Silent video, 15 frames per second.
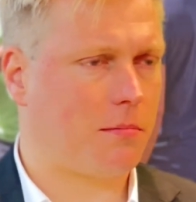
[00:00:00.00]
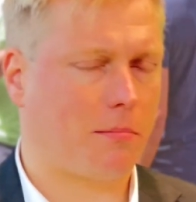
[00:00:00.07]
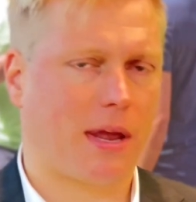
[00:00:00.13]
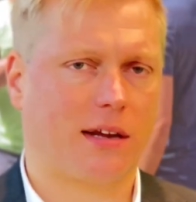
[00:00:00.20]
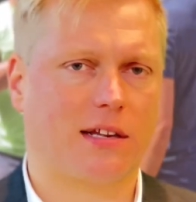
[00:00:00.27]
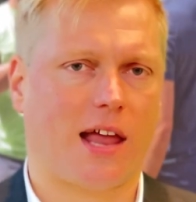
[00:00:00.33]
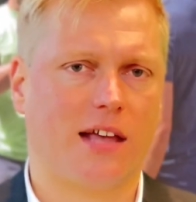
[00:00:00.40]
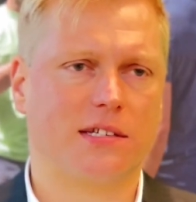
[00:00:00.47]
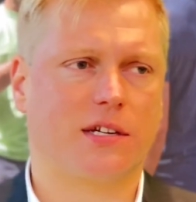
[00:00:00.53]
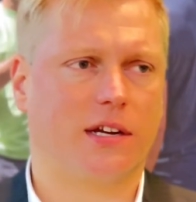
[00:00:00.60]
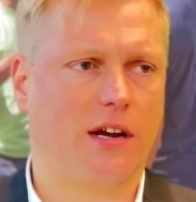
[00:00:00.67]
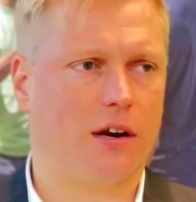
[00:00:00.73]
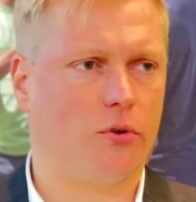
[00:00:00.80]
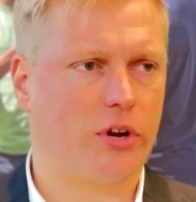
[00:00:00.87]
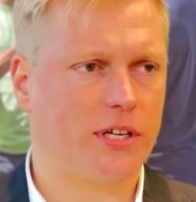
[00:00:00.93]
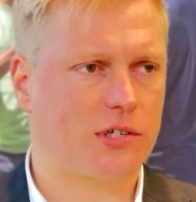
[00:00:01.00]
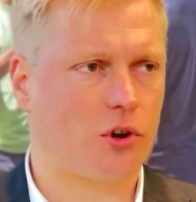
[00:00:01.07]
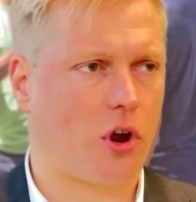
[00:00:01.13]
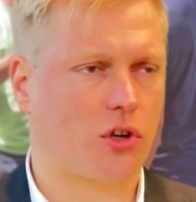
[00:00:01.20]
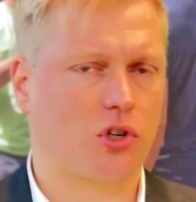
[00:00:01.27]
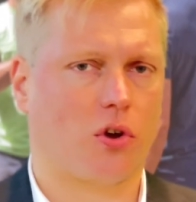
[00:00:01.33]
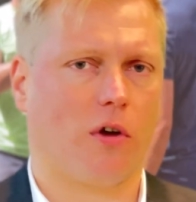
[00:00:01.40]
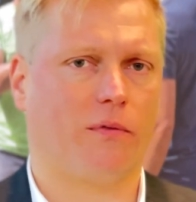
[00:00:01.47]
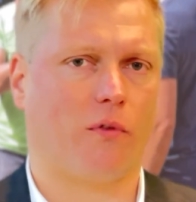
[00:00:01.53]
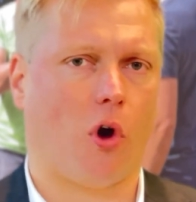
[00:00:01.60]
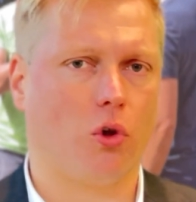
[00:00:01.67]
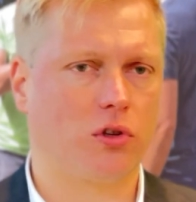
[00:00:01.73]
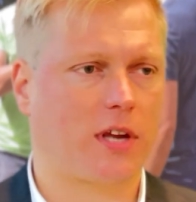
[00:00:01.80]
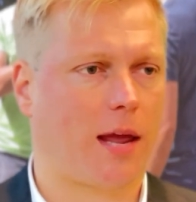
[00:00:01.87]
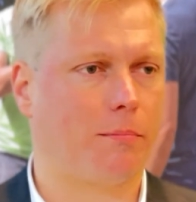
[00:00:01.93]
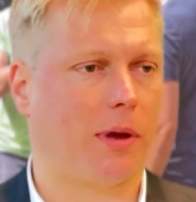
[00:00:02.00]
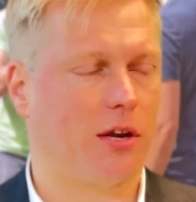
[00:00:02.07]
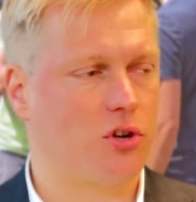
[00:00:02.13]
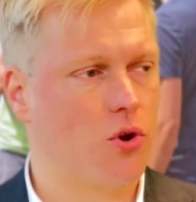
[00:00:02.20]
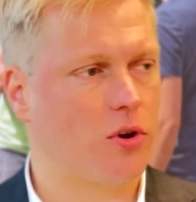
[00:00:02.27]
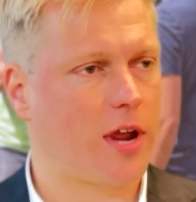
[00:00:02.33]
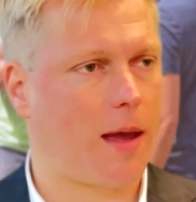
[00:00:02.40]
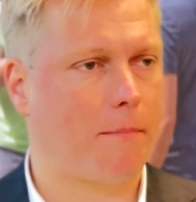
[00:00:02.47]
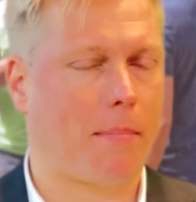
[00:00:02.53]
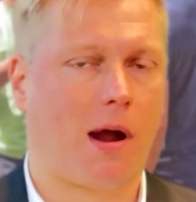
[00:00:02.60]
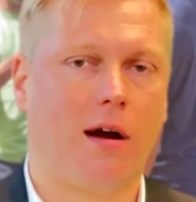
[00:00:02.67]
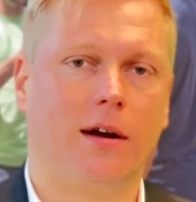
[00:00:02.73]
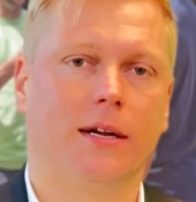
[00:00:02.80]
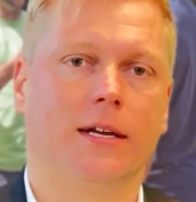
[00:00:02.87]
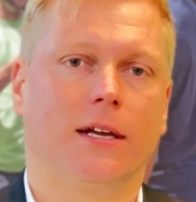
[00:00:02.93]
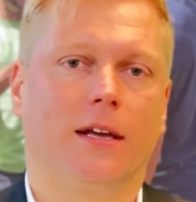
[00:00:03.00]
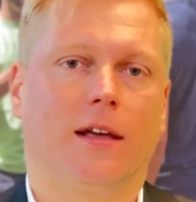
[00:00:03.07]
make last year a research of old camper and new camper,